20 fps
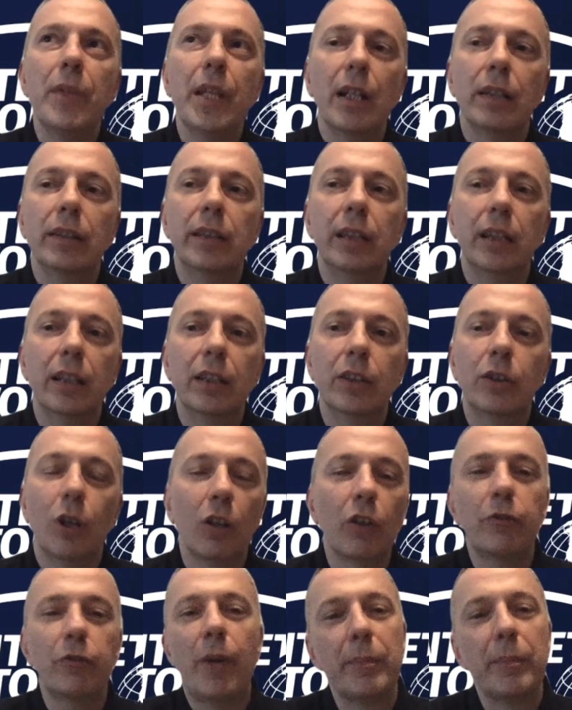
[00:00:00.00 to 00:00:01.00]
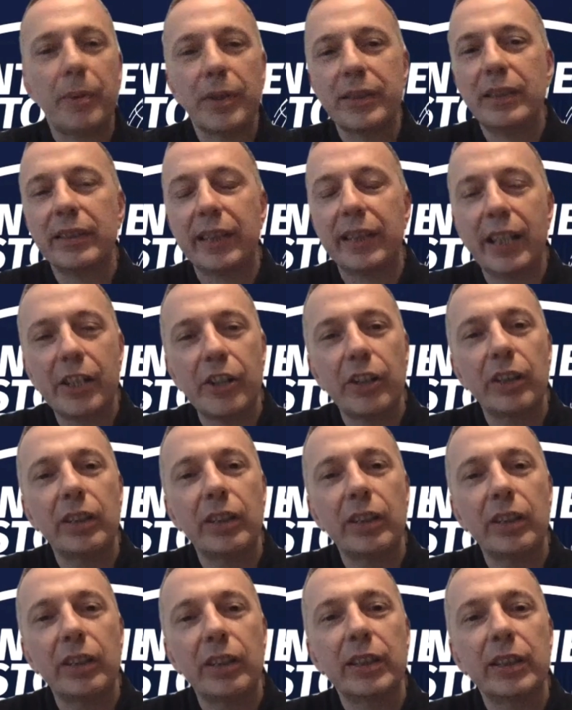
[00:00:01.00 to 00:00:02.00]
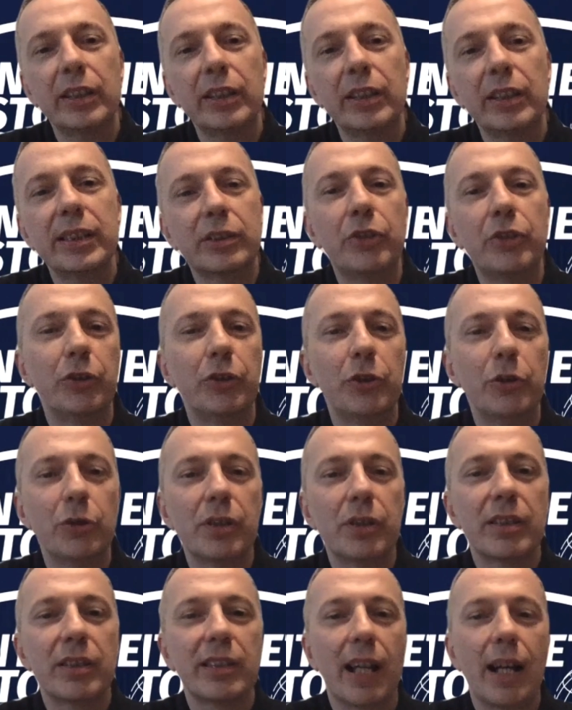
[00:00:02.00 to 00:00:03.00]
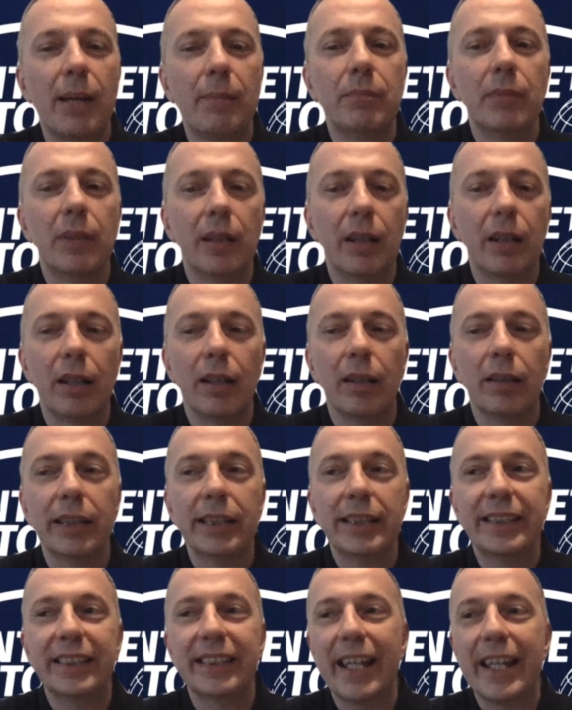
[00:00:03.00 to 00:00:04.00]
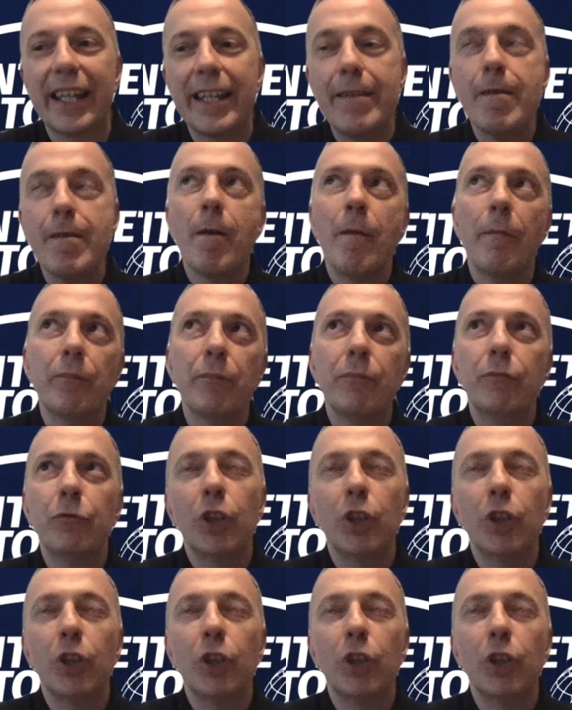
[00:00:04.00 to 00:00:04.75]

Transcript: the goal of my presentation is to introduce some, let's say, not